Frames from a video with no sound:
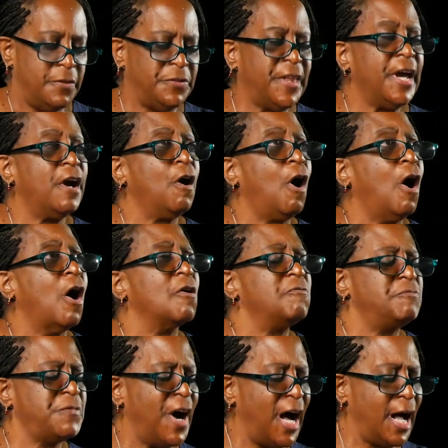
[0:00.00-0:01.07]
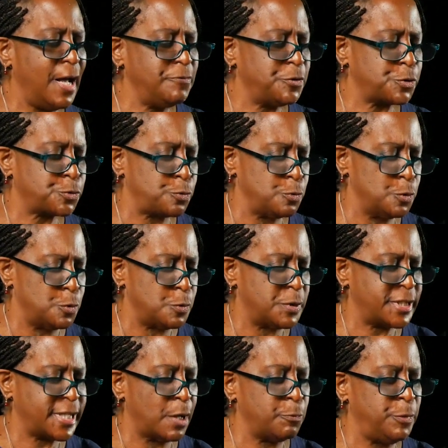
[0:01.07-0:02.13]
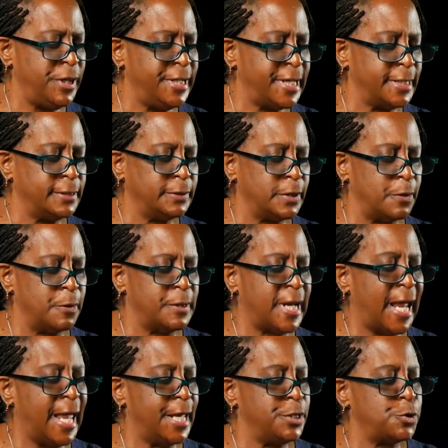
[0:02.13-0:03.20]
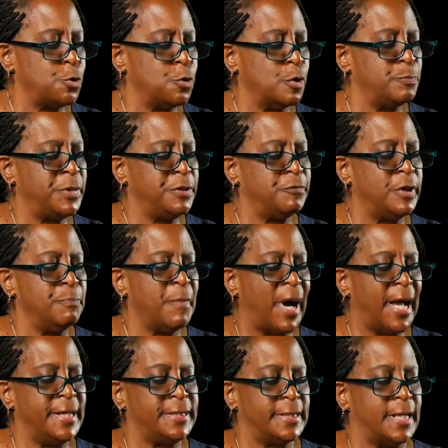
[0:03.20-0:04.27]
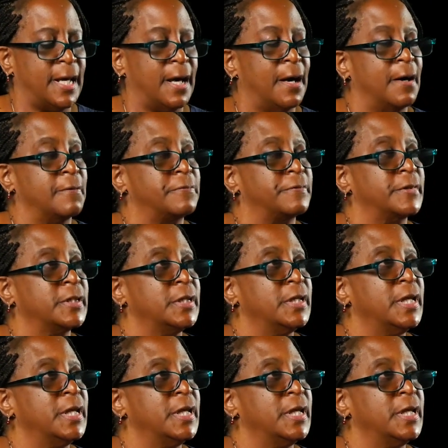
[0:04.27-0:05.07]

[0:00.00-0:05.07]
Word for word: There are five truths that we can learn and or be reminded of,